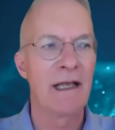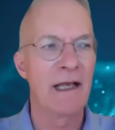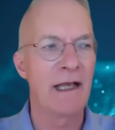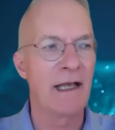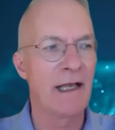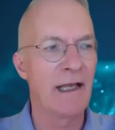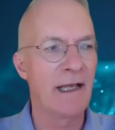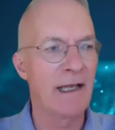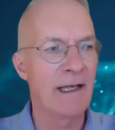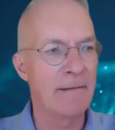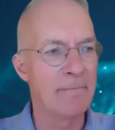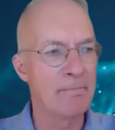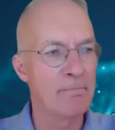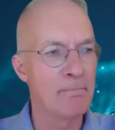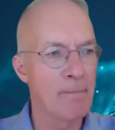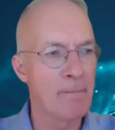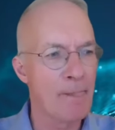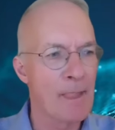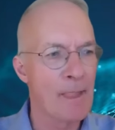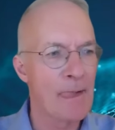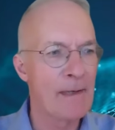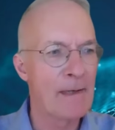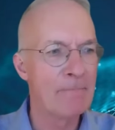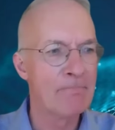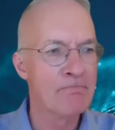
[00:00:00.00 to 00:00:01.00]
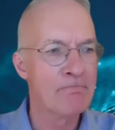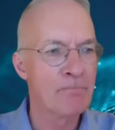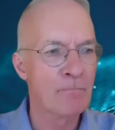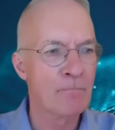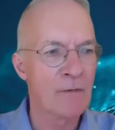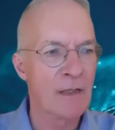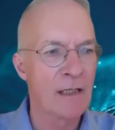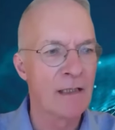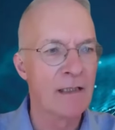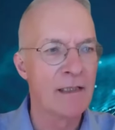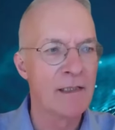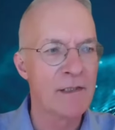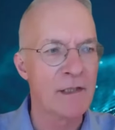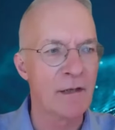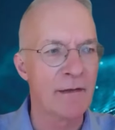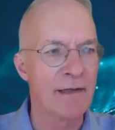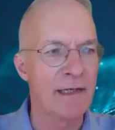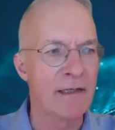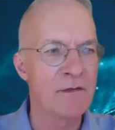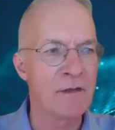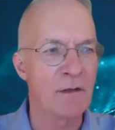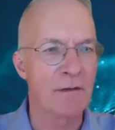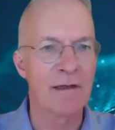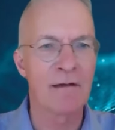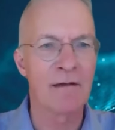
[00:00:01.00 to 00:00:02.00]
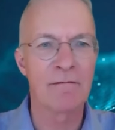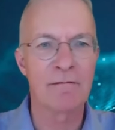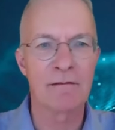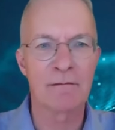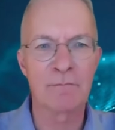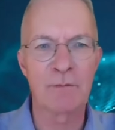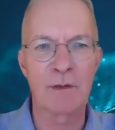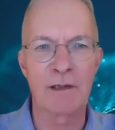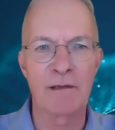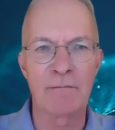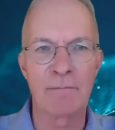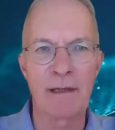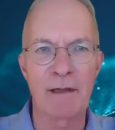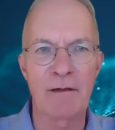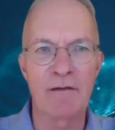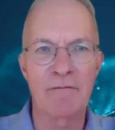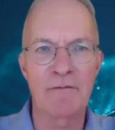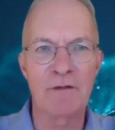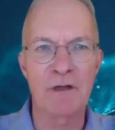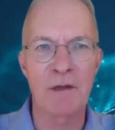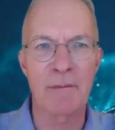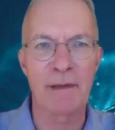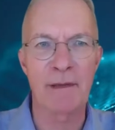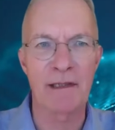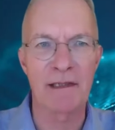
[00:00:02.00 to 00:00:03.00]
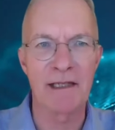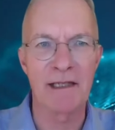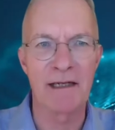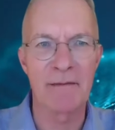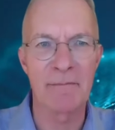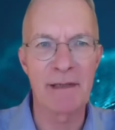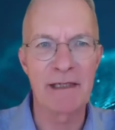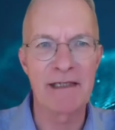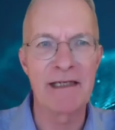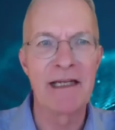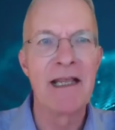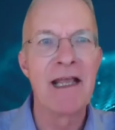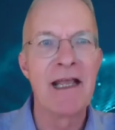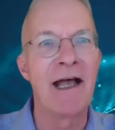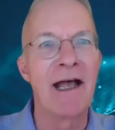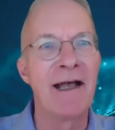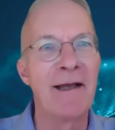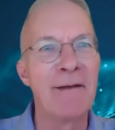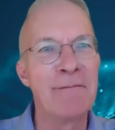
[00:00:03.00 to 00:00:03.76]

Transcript: So yeah, sorry, I went a bit off topic there, but